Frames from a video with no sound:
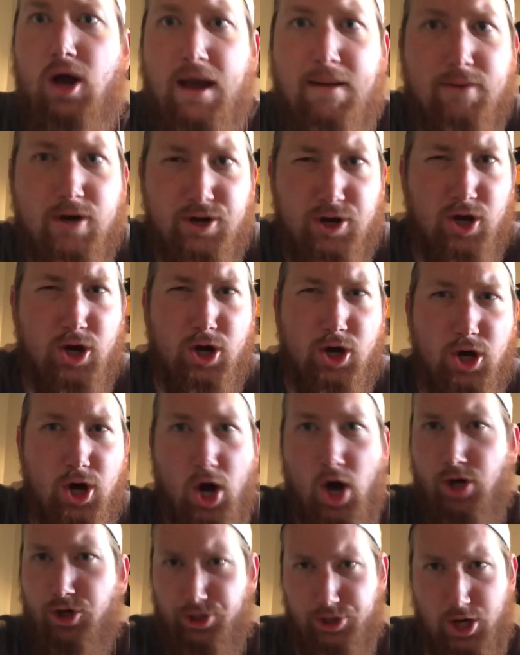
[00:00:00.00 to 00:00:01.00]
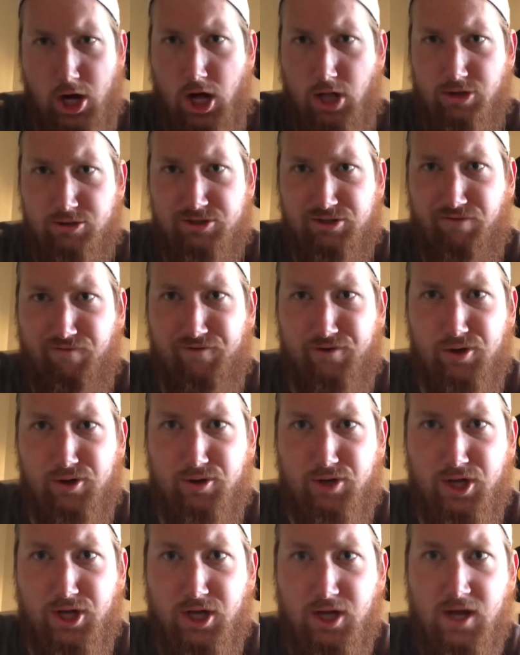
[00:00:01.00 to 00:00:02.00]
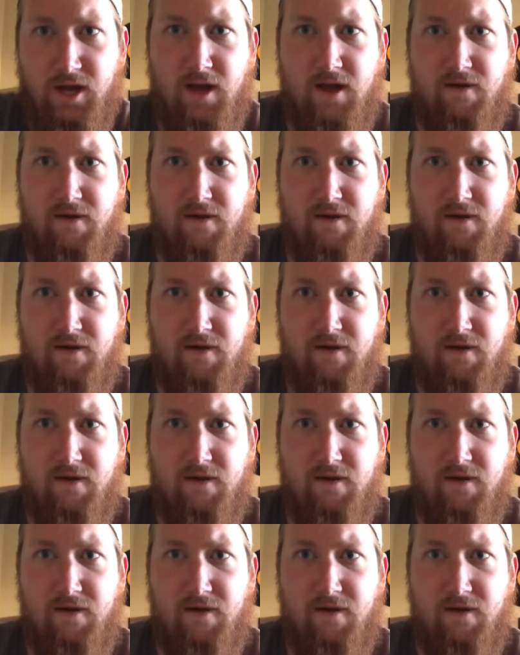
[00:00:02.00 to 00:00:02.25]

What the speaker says: how about $100 for you to